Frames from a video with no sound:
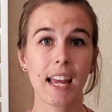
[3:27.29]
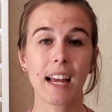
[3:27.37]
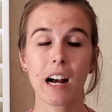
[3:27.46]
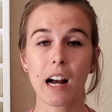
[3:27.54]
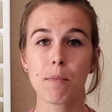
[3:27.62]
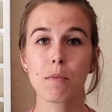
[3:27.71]
It
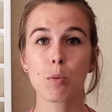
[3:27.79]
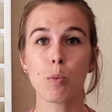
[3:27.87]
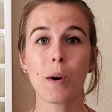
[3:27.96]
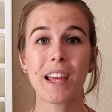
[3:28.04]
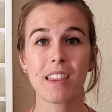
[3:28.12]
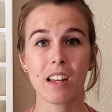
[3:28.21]
comes
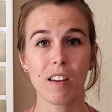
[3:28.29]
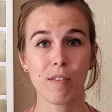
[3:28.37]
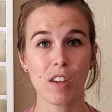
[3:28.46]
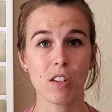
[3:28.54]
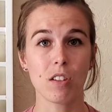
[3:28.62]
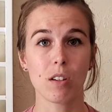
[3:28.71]
with a
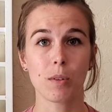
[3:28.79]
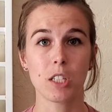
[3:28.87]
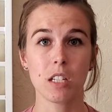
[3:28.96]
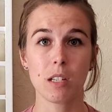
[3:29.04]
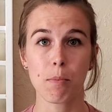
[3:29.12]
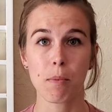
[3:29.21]
diffuser, which
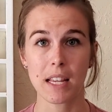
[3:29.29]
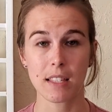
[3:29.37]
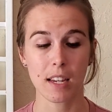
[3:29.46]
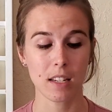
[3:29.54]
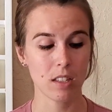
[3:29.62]
is amazing.